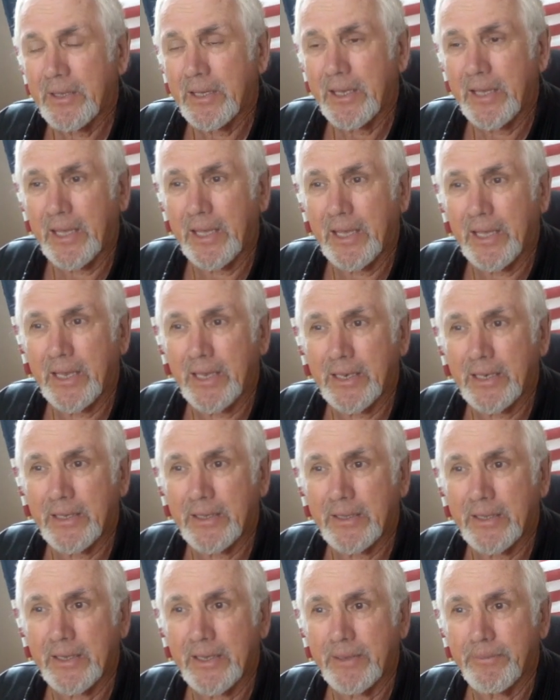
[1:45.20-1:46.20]

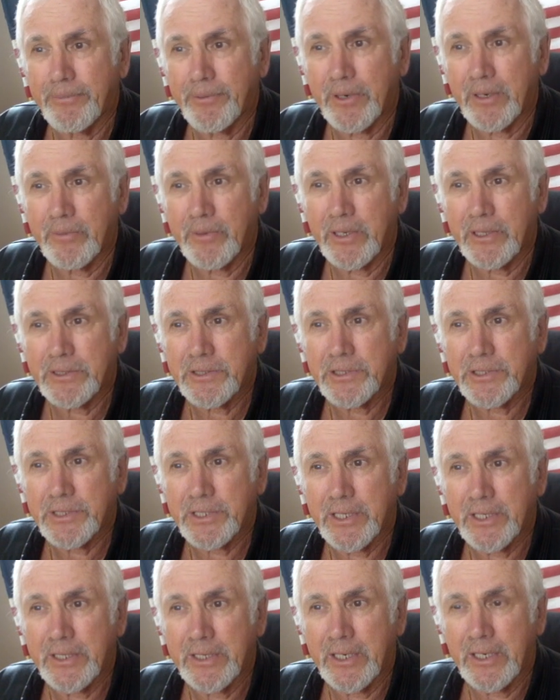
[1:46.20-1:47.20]
And they pretty much,
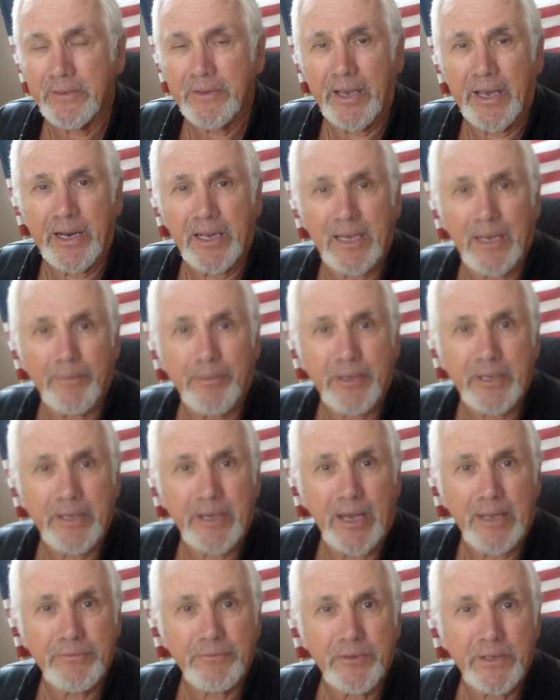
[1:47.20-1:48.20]
uh, you know, they had a couple of
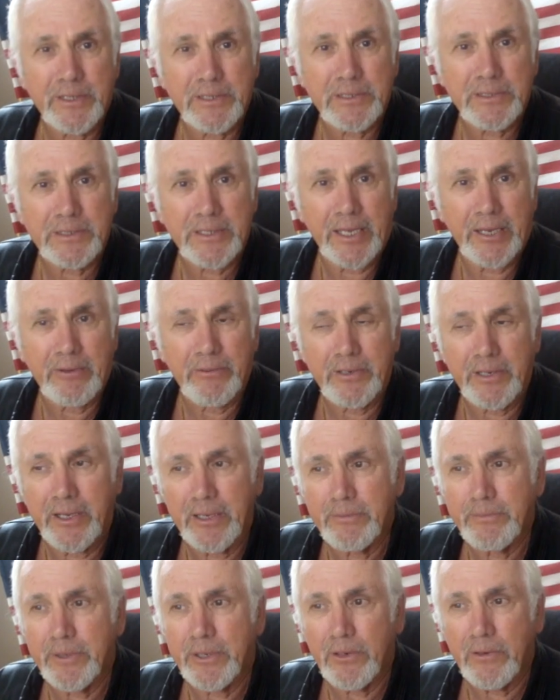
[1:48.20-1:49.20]
conflicts now and
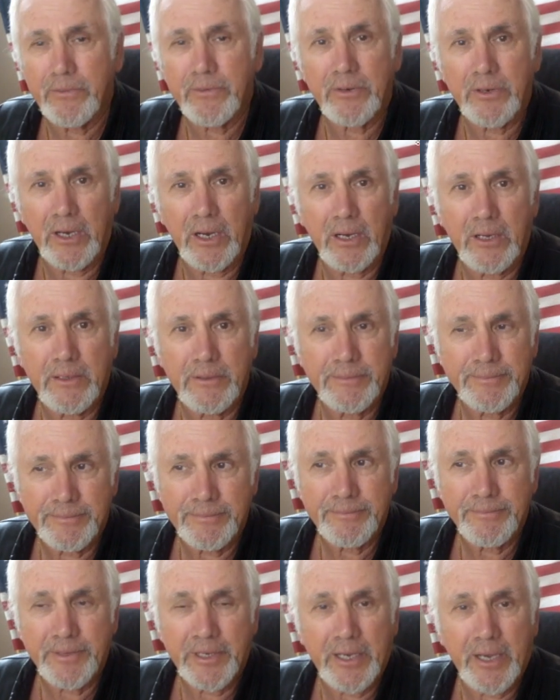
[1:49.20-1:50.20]
then, but overall,
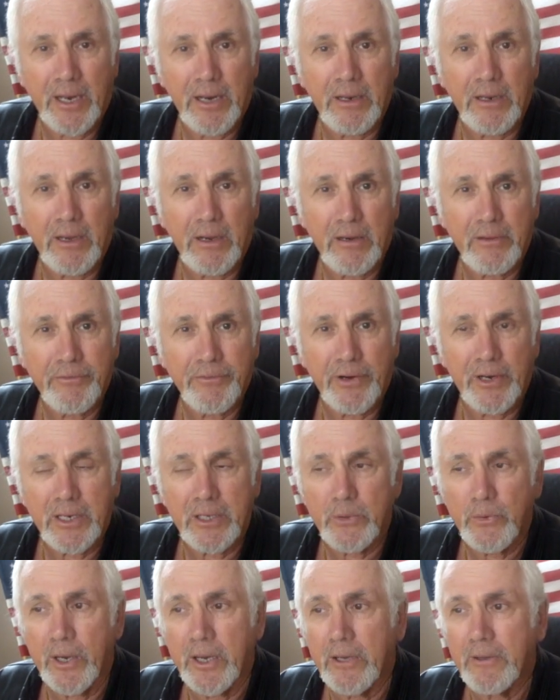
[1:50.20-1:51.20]
they got along
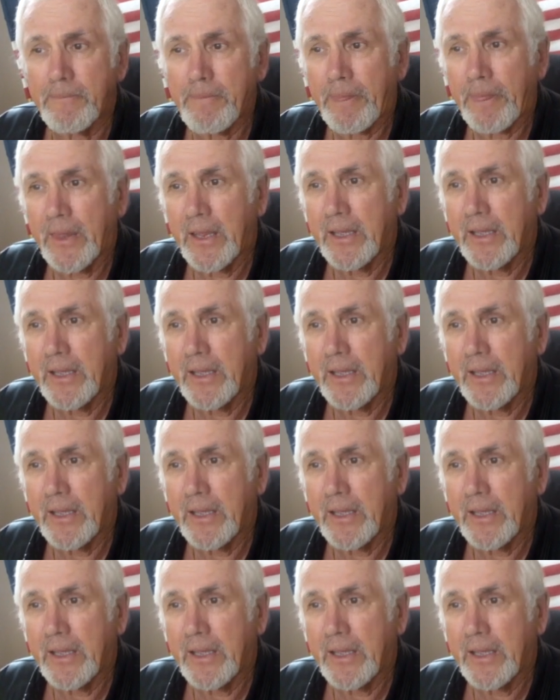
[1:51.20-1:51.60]
fairly well.